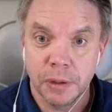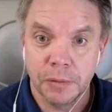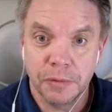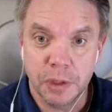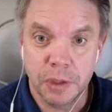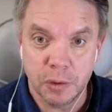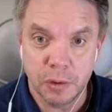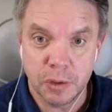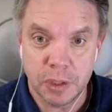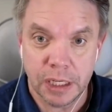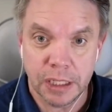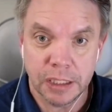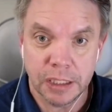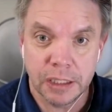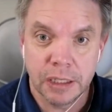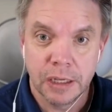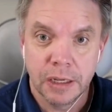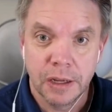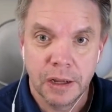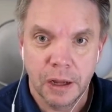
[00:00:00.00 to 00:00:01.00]
of
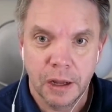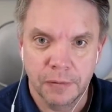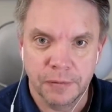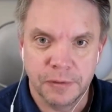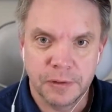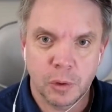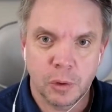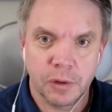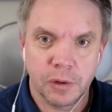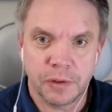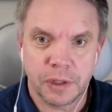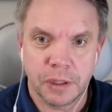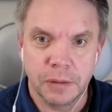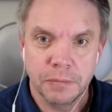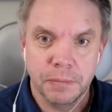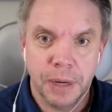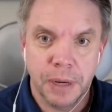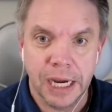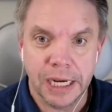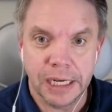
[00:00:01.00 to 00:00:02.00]
using of sort of
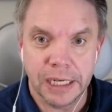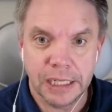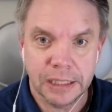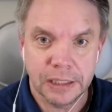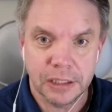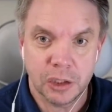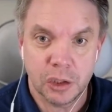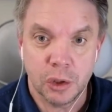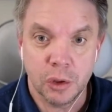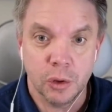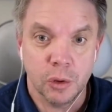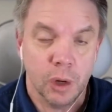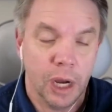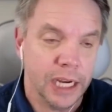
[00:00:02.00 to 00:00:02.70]
combining the two.